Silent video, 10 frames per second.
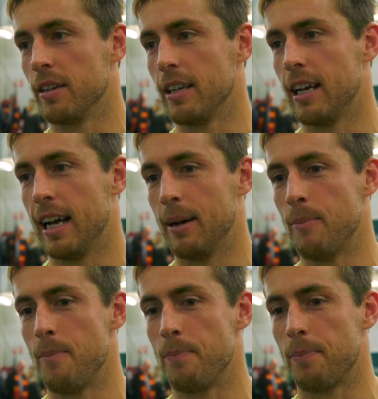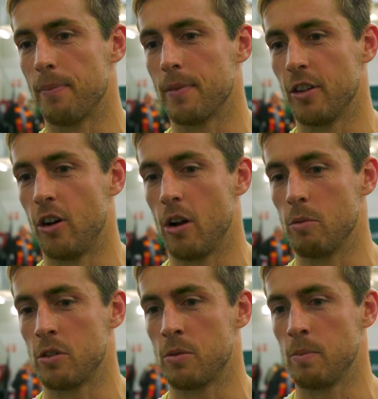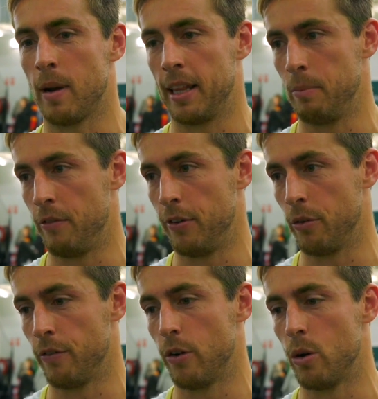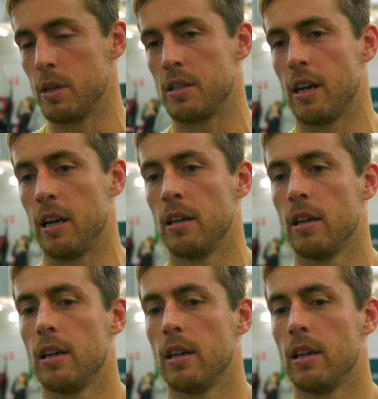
Tonight it was mainly midfield and forward, so